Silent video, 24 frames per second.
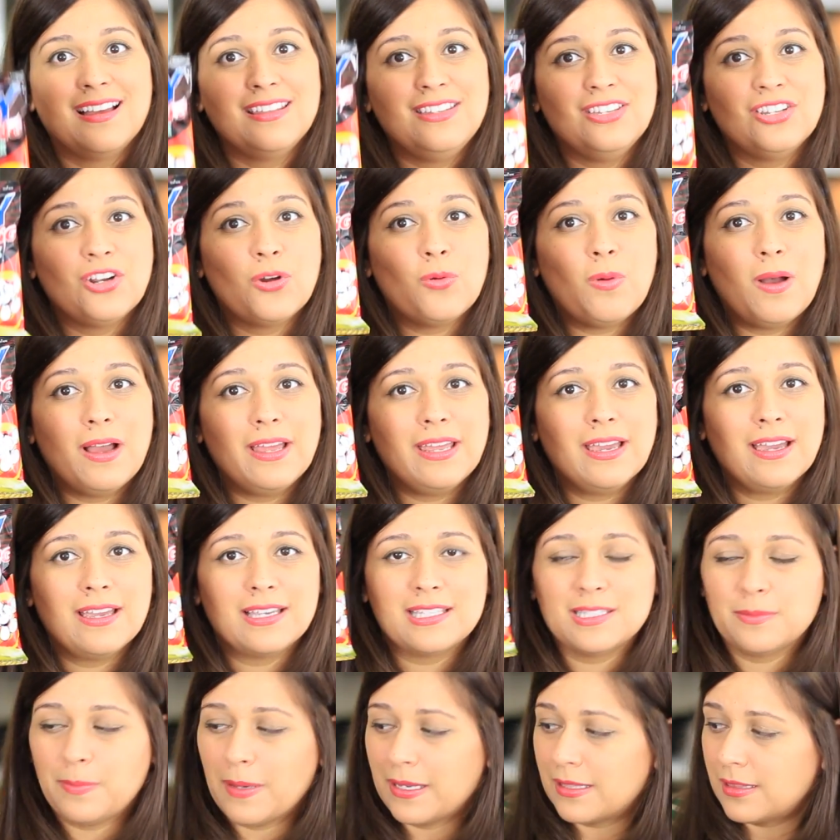you know why I
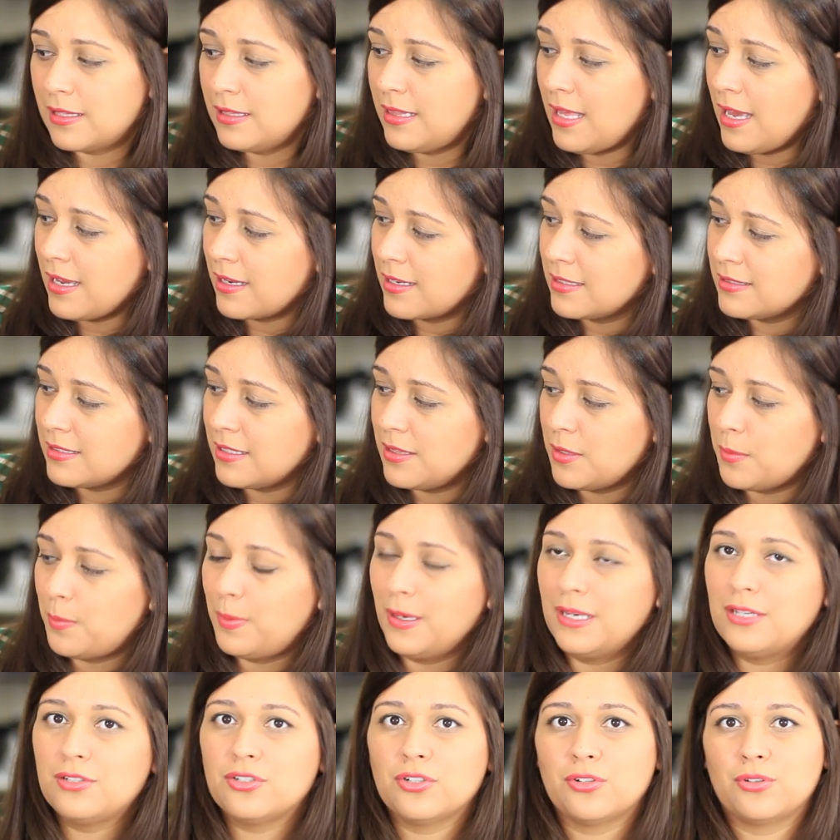expected that? Because in the
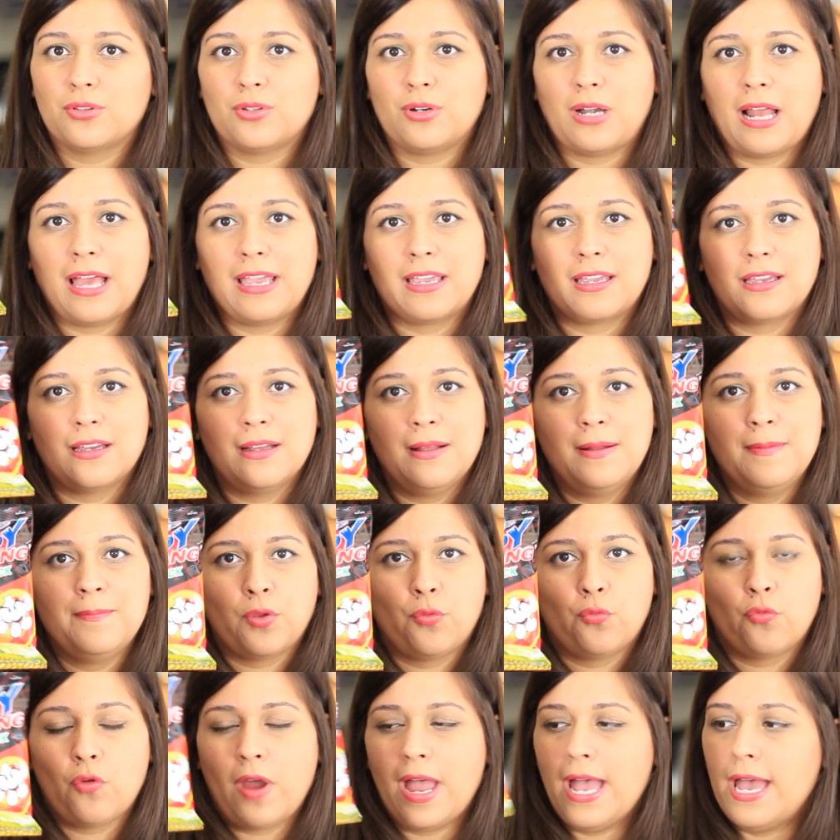picture they're like
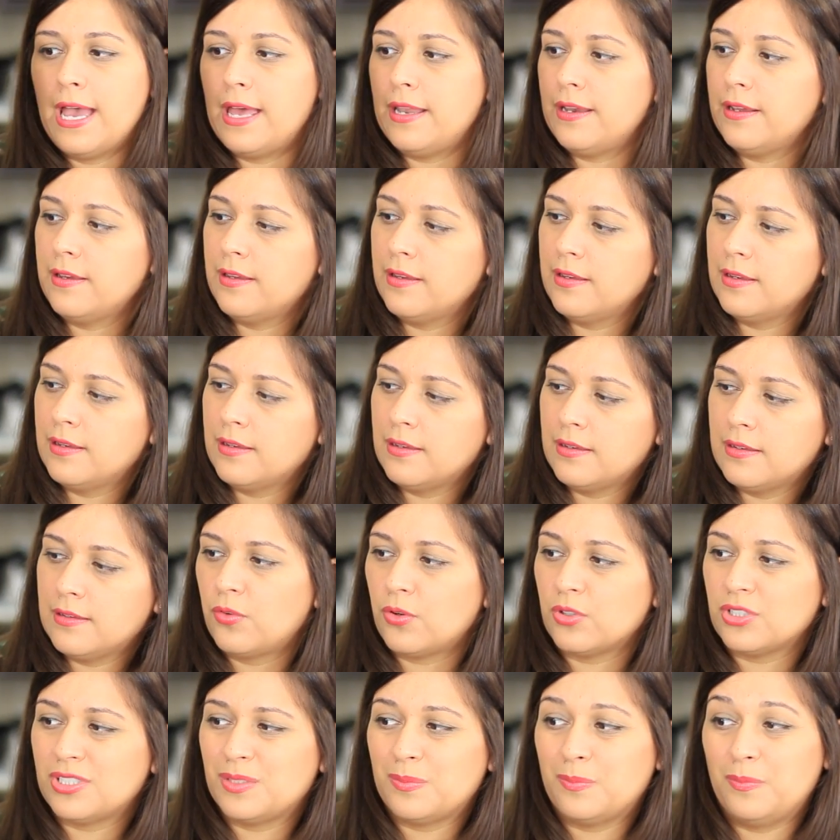red
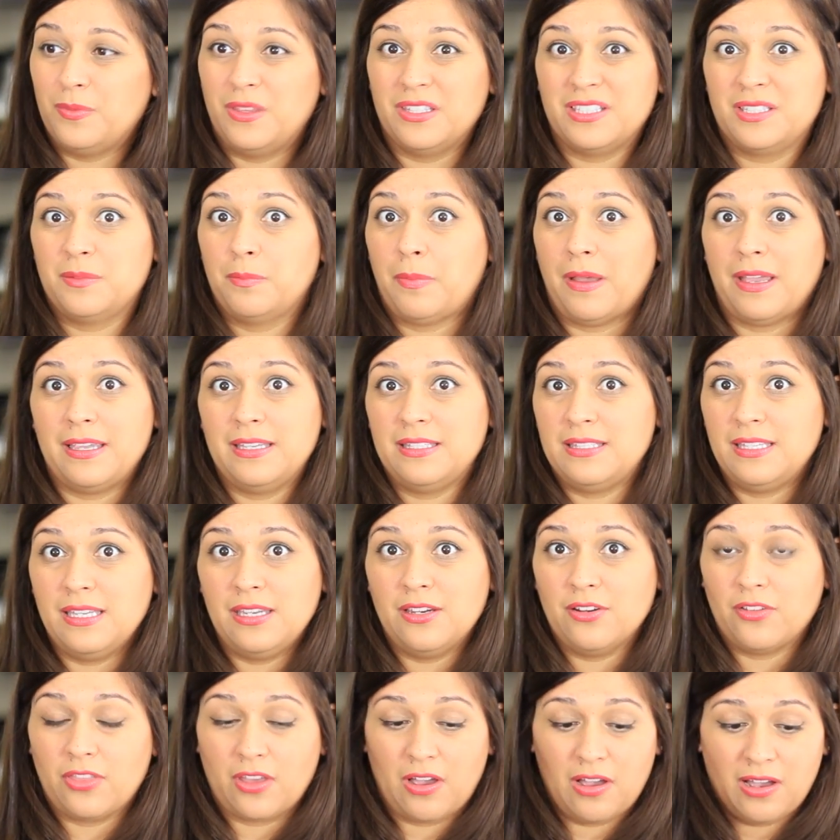for the
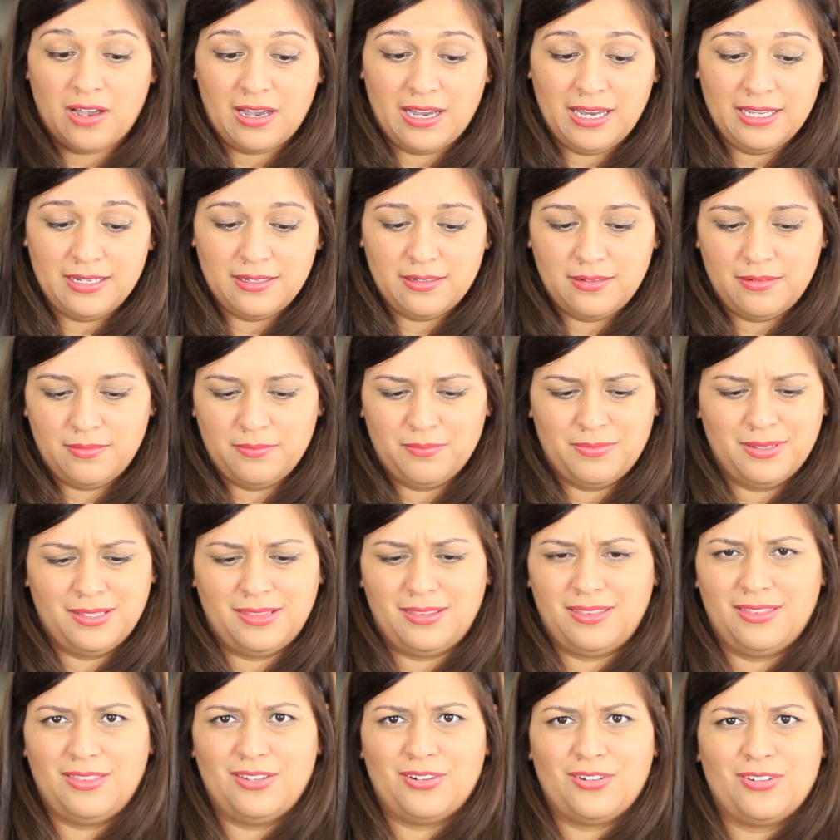spicy or the hot, but
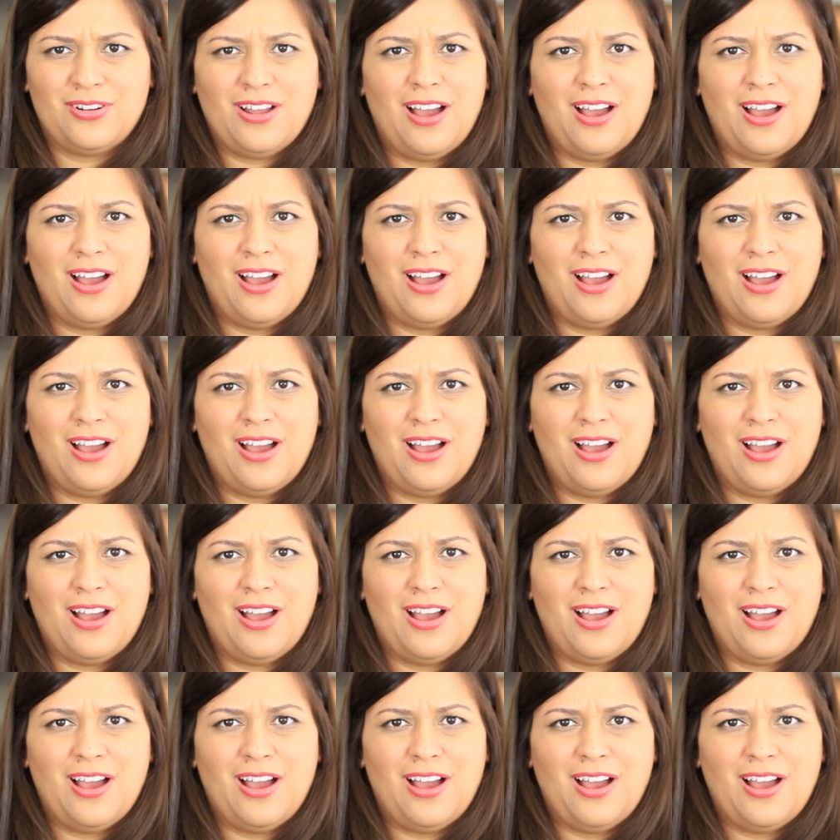they're